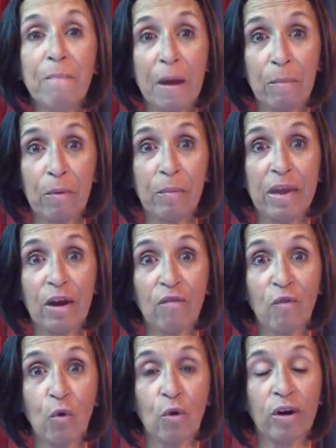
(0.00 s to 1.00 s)
peppermint,
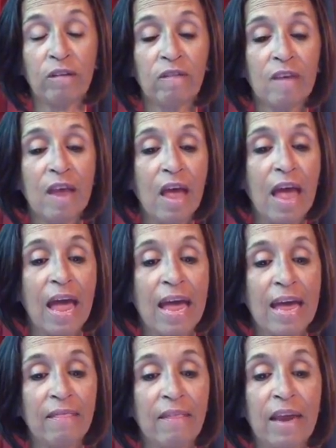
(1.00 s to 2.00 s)
of course,
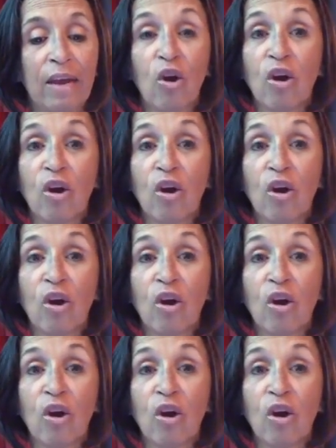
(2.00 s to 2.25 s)
and then